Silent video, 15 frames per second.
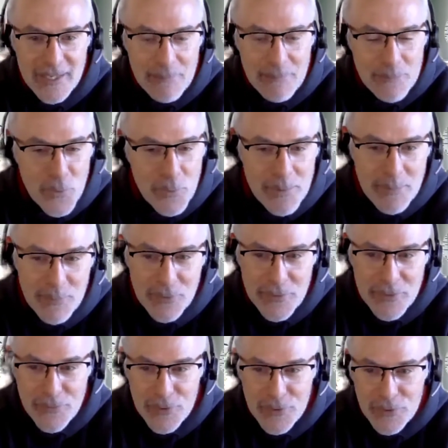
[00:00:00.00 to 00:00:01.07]
get more people
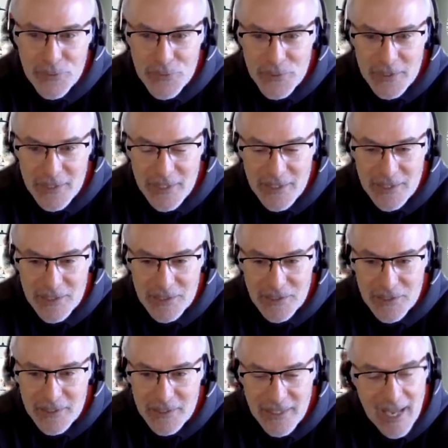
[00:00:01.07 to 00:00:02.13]
infused
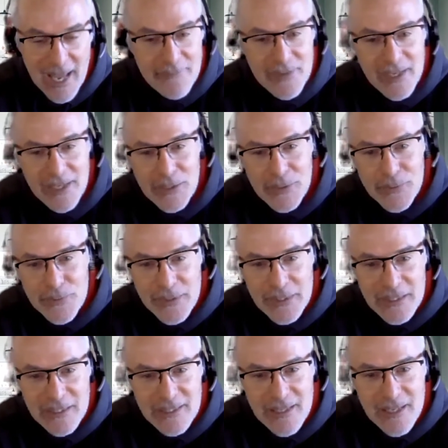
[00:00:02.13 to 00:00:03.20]
into having a go
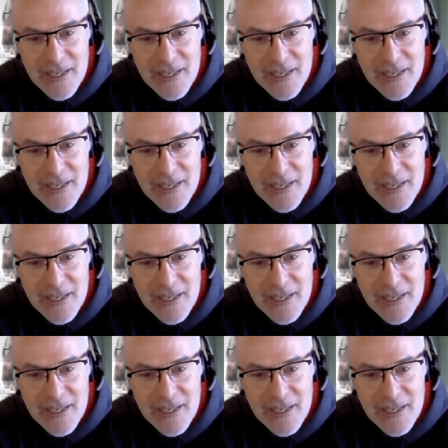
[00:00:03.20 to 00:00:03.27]
and